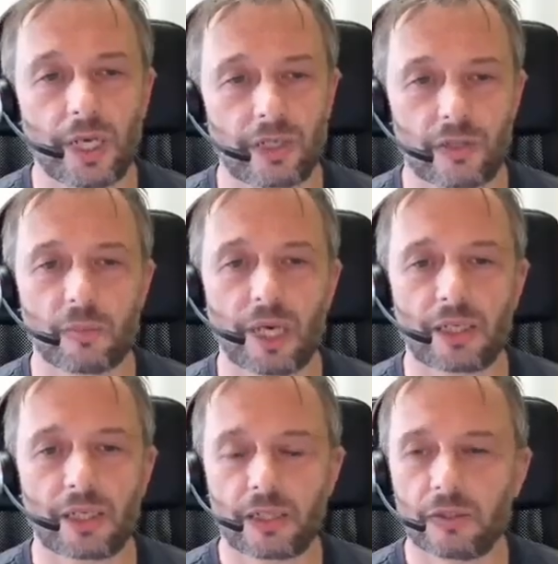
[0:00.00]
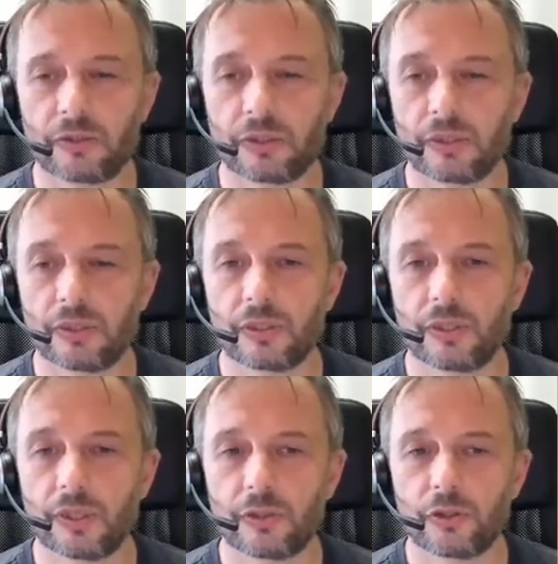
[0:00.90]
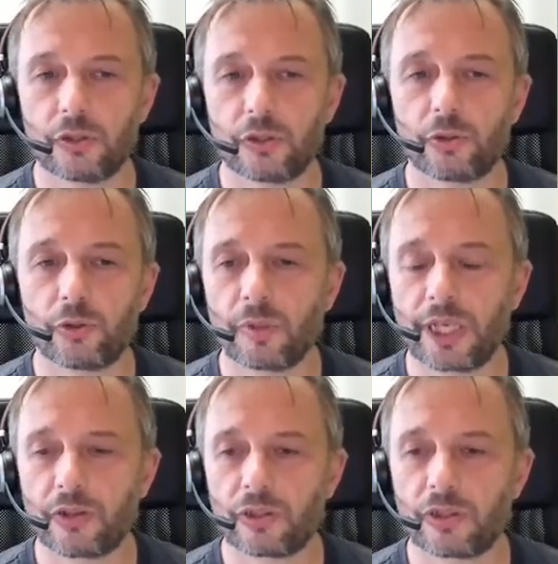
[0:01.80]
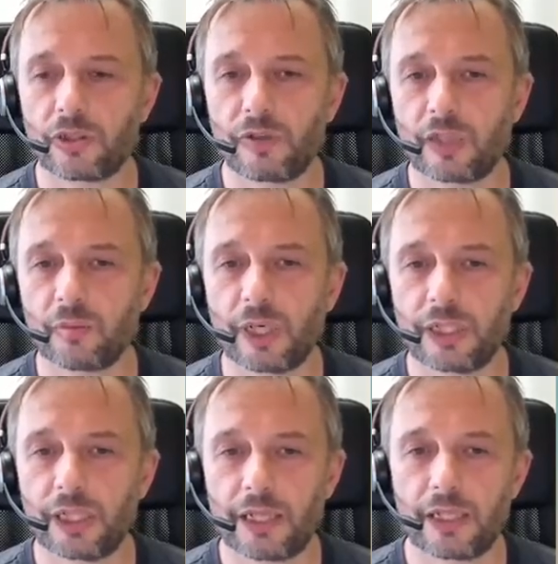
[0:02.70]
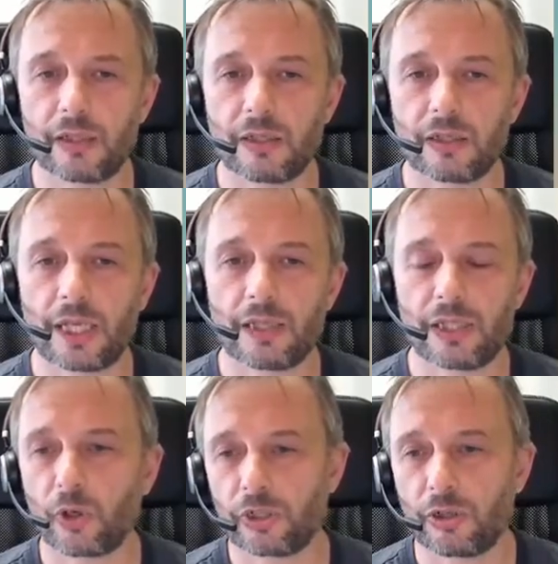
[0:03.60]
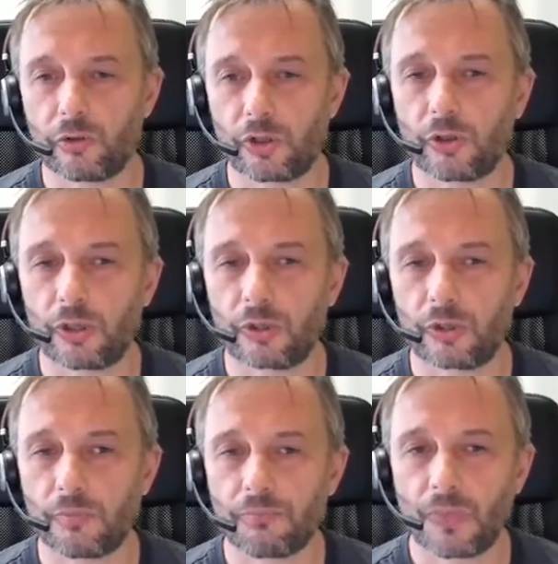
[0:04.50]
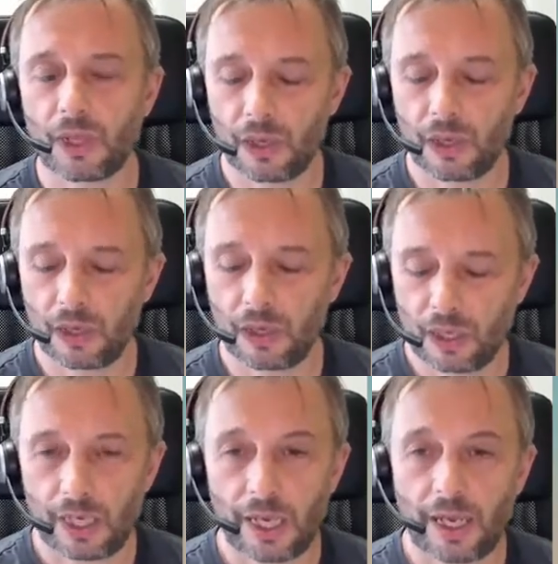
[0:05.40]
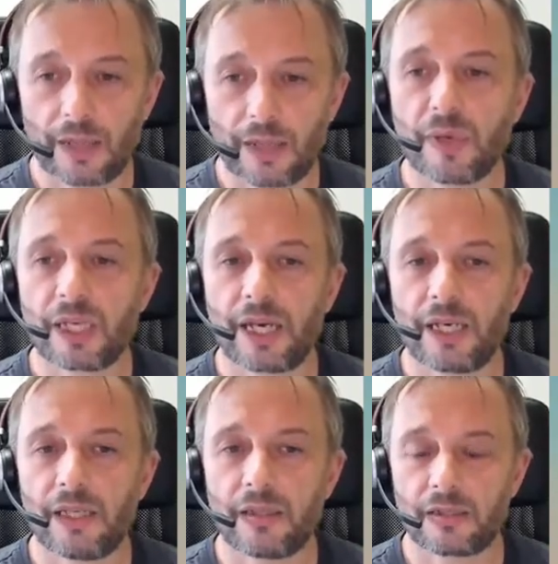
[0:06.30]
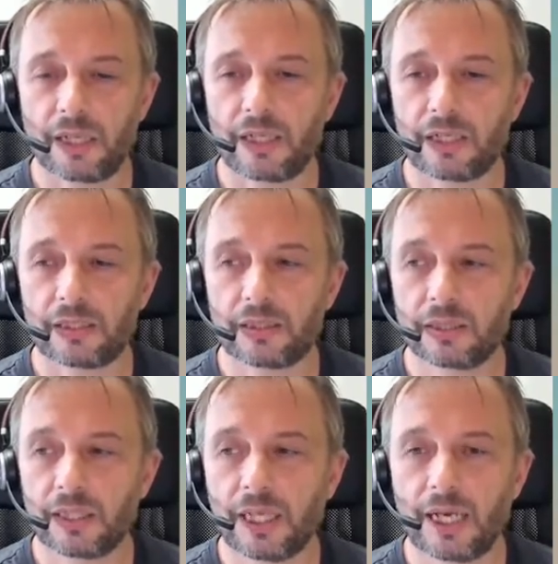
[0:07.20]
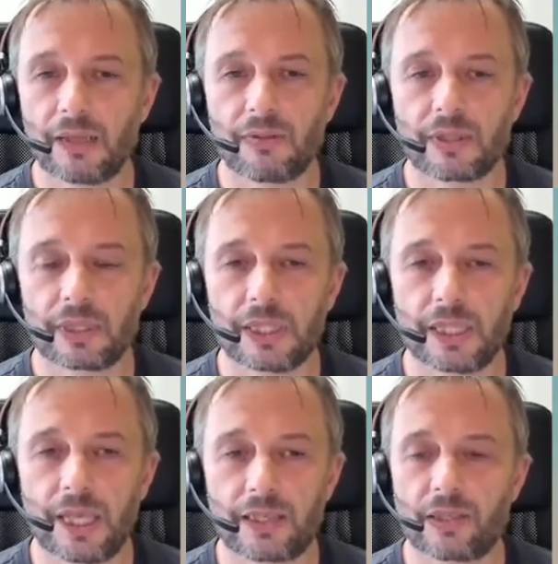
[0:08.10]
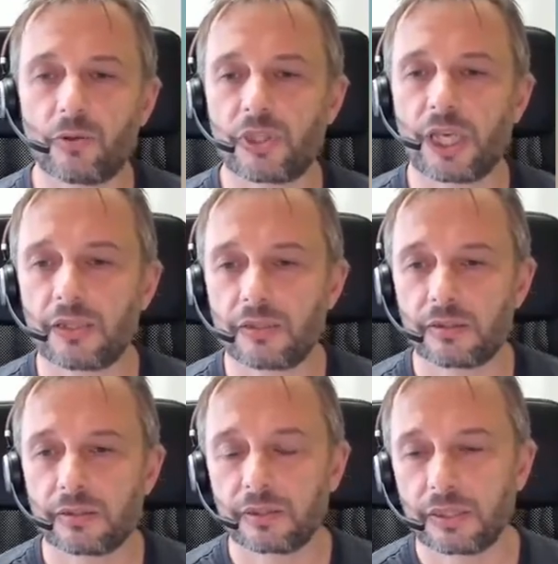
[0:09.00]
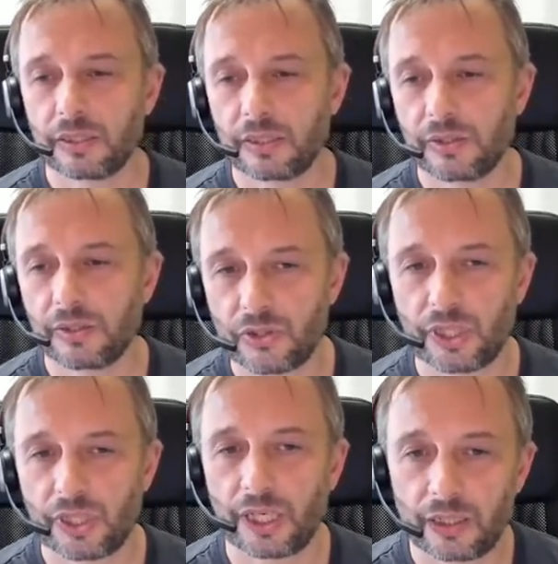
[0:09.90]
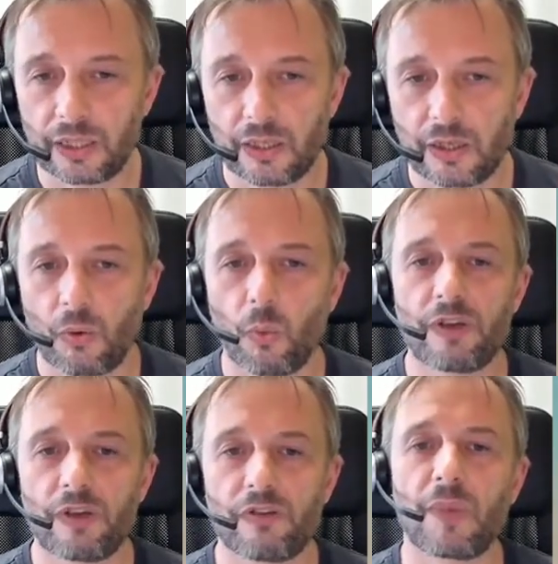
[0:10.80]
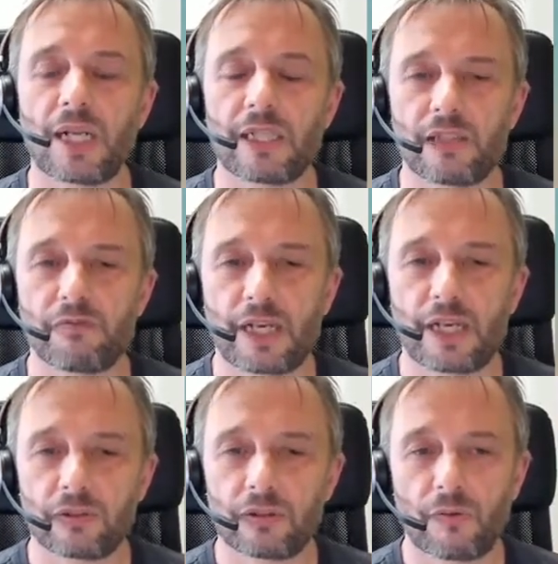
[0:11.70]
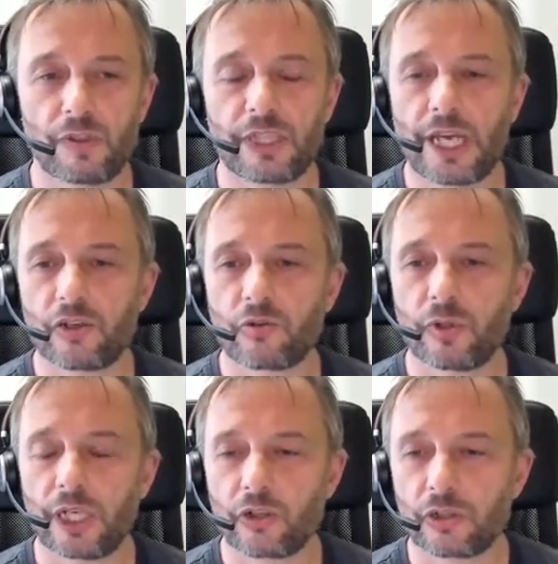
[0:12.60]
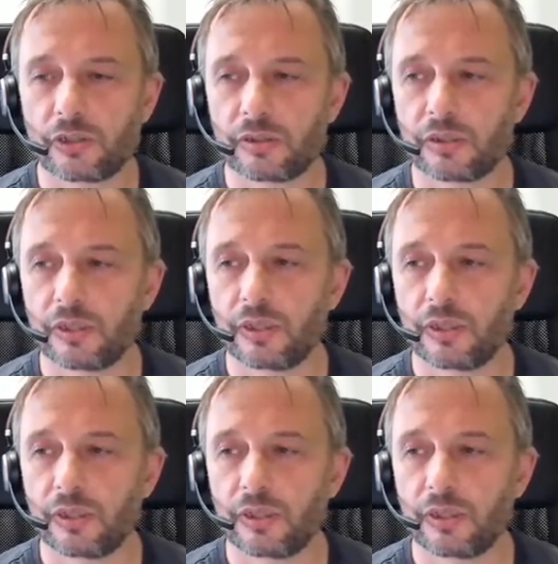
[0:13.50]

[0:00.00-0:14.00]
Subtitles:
to access a bank account due to the obligation defined by the anti-money laundering law. And they maintain this data and associate this data with multi-factor authentication credentials.